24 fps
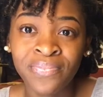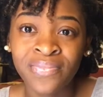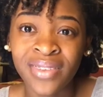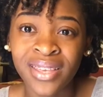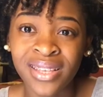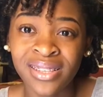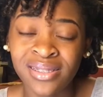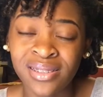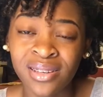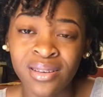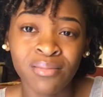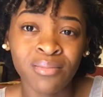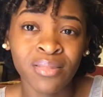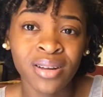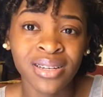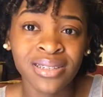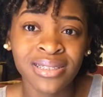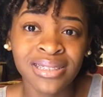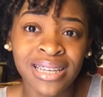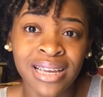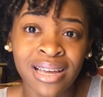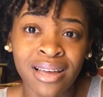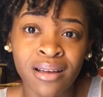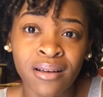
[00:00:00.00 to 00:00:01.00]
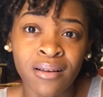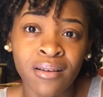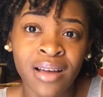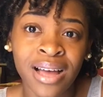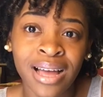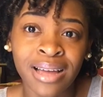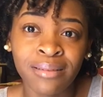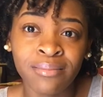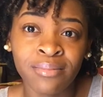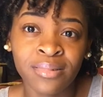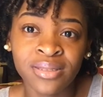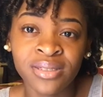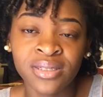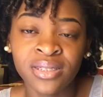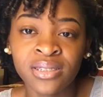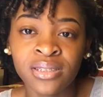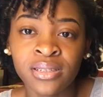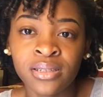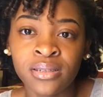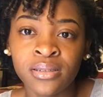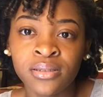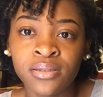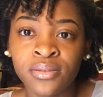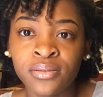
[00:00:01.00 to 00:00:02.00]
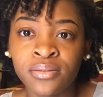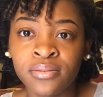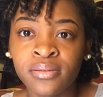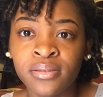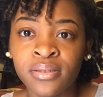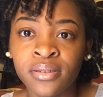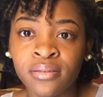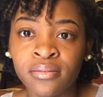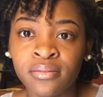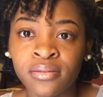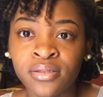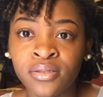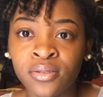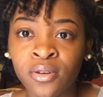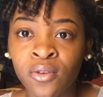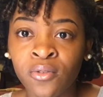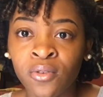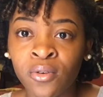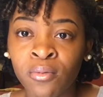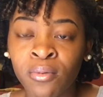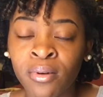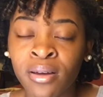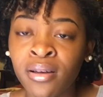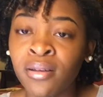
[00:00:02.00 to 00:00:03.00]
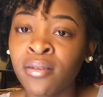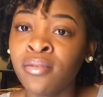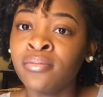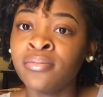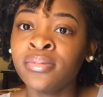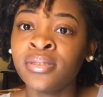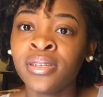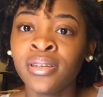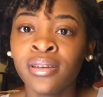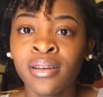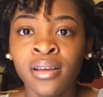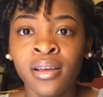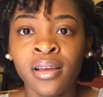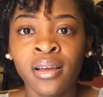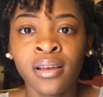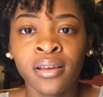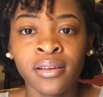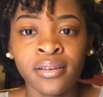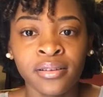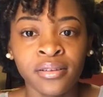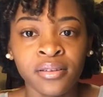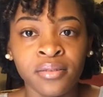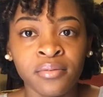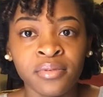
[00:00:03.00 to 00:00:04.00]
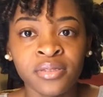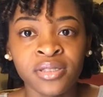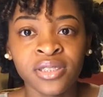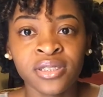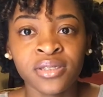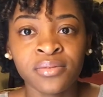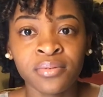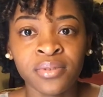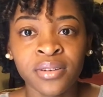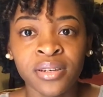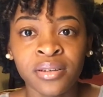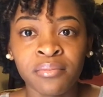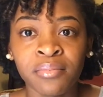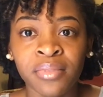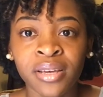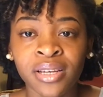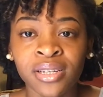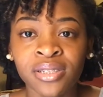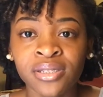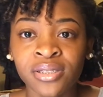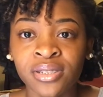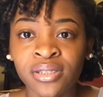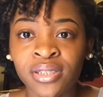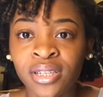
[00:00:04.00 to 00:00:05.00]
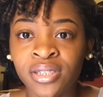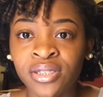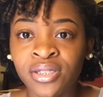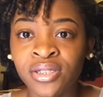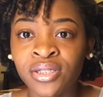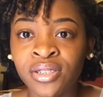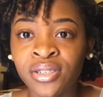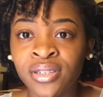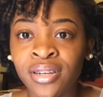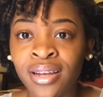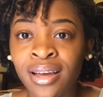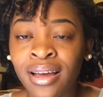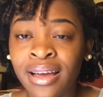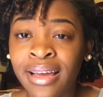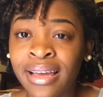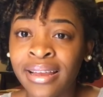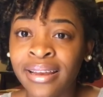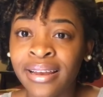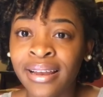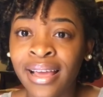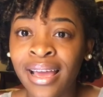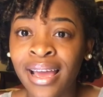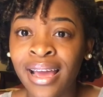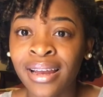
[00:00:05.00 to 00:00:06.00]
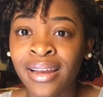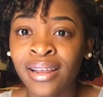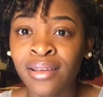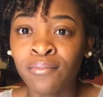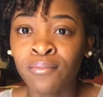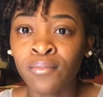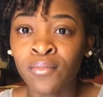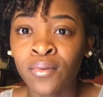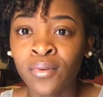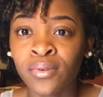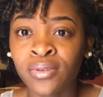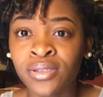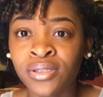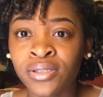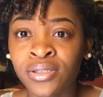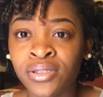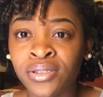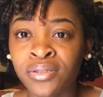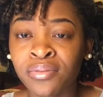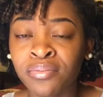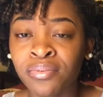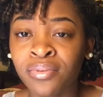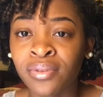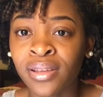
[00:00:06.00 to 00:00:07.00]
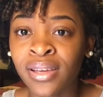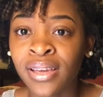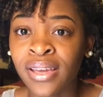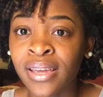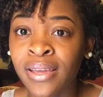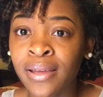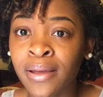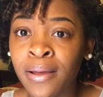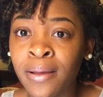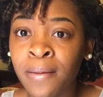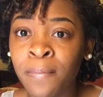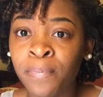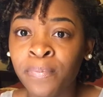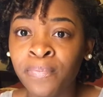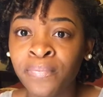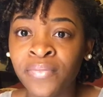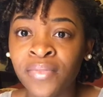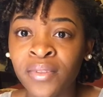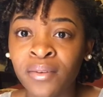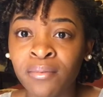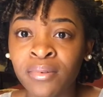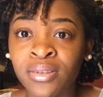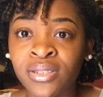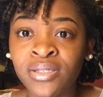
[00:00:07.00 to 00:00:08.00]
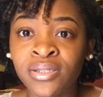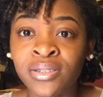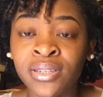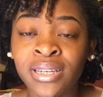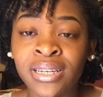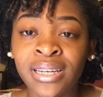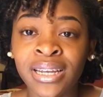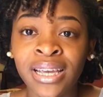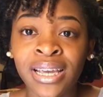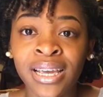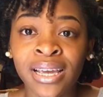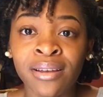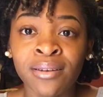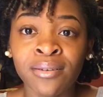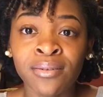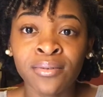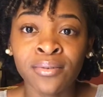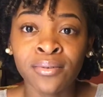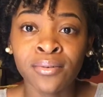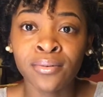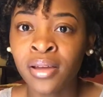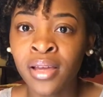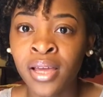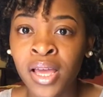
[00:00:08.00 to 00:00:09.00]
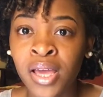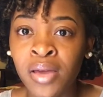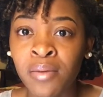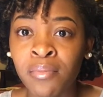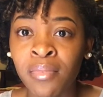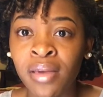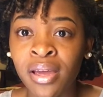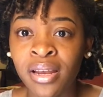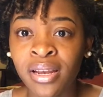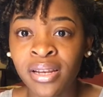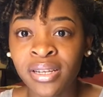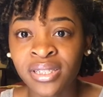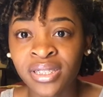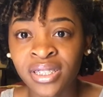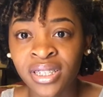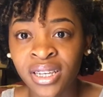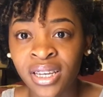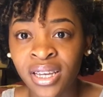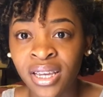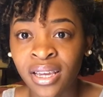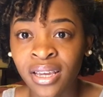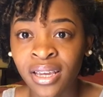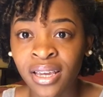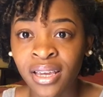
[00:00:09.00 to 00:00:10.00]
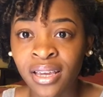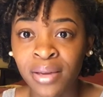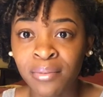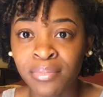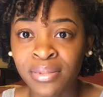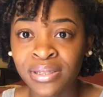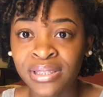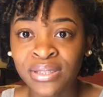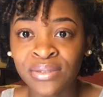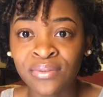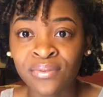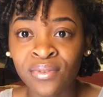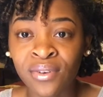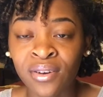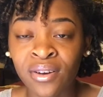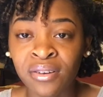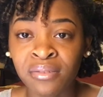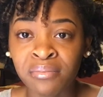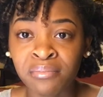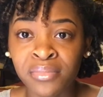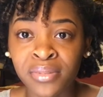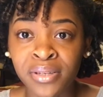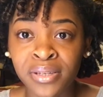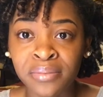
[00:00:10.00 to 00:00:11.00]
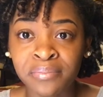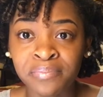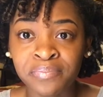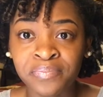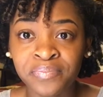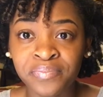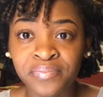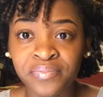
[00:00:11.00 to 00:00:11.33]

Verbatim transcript: And so it worked out. I wasn't, you know, too overwhelmed. You would just want to make sure that you're not adding more to your plate than what you can handle, managing campus involvement